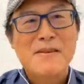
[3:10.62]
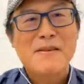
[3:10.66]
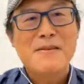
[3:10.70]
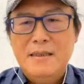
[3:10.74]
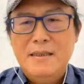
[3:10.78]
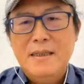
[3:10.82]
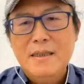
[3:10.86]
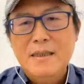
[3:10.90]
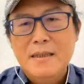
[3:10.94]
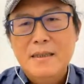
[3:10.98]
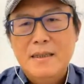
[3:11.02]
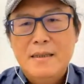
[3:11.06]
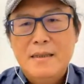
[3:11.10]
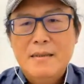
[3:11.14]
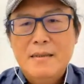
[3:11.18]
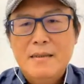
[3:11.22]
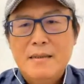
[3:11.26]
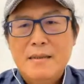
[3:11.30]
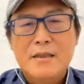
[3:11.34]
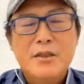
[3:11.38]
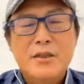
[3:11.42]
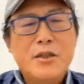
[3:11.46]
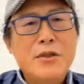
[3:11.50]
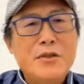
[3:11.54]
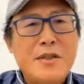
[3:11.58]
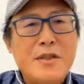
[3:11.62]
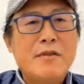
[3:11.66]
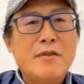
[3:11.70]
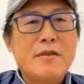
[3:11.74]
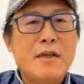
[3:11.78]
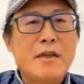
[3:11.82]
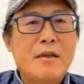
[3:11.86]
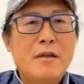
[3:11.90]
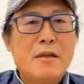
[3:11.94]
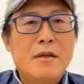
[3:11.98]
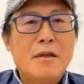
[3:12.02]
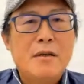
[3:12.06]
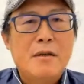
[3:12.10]
I think
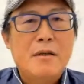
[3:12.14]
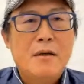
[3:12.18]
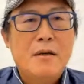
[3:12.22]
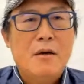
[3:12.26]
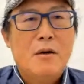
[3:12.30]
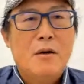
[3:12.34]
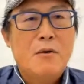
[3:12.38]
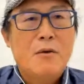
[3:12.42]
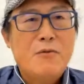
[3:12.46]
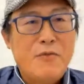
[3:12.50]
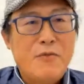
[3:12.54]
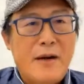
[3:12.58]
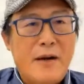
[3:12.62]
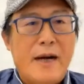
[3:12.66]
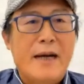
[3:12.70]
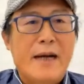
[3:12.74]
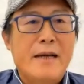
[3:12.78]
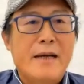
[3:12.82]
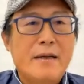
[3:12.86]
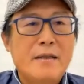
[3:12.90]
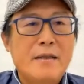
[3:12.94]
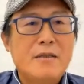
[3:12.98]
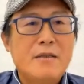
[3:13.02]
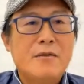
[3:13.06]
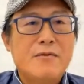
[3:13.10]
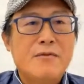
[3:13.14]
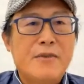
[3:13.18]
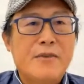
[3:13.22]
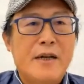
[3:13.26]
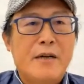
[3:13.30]
2005 is